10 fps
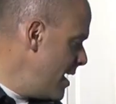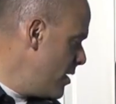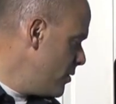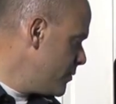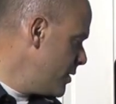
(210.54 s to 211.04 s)

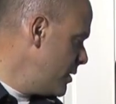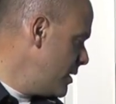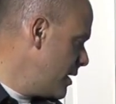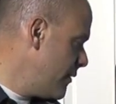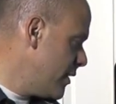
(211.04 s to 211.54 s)
Here's what you
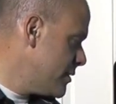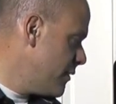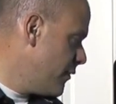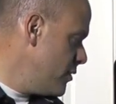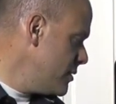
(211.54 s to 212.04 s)
need to give us,
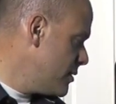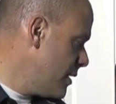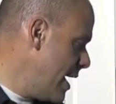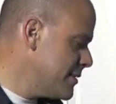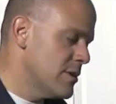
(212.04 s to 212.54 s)
your first,
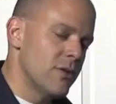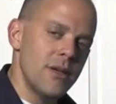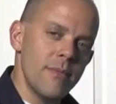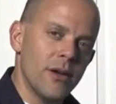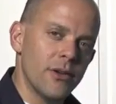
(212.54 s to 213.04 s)
your last, and your
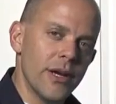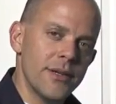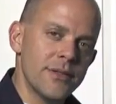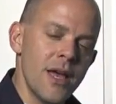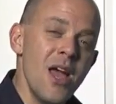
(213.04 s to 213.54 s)
email
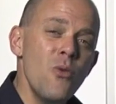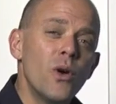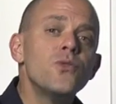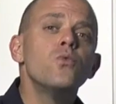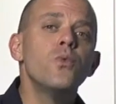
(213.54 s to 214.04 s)
address.
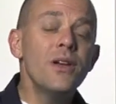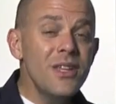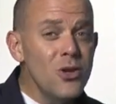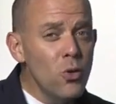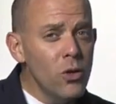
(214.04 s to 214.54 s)
What's
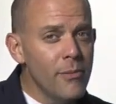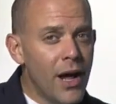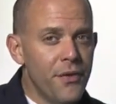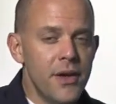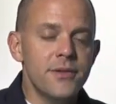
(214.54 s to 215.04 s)
really cool
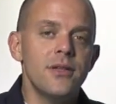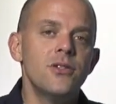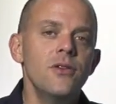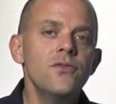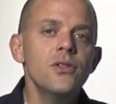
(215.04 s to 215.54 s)
about this
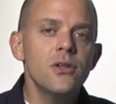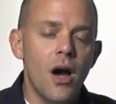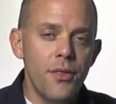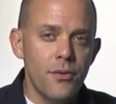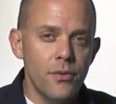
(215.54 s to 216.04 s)
is you've just
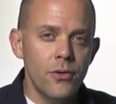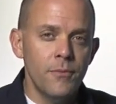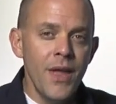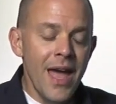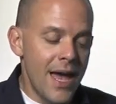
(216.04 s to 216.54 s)
gone
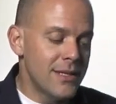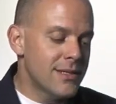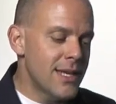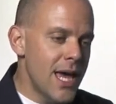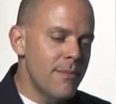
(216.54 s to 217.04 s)
through and
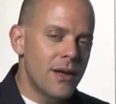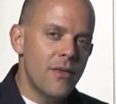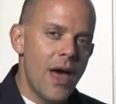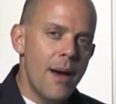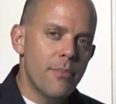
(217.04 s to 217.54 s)

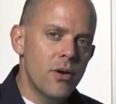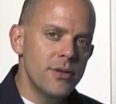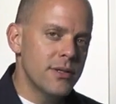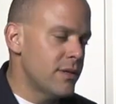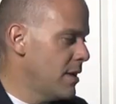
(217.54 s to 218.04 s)
segmented that
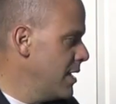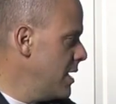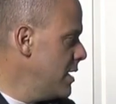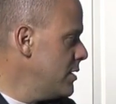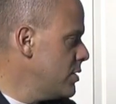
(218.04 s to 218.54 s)
person
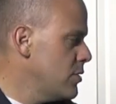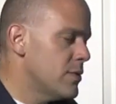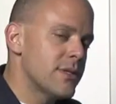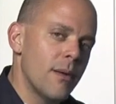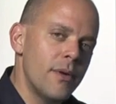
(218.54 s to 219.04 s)

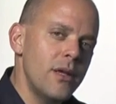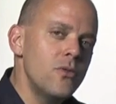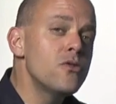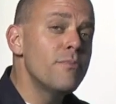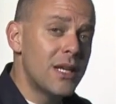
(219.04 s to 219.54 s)
into somebody
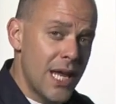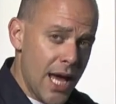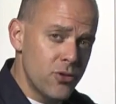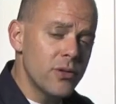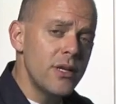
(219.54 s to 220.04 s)
who's
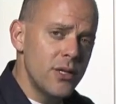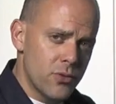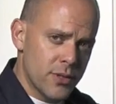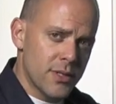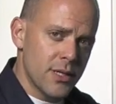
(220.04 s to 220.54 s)
potentially
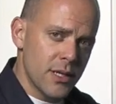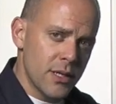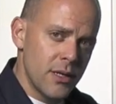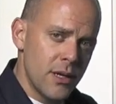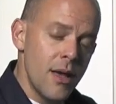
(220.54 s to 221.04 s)
interested
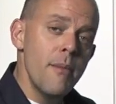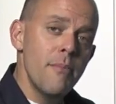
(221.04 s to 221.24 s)
in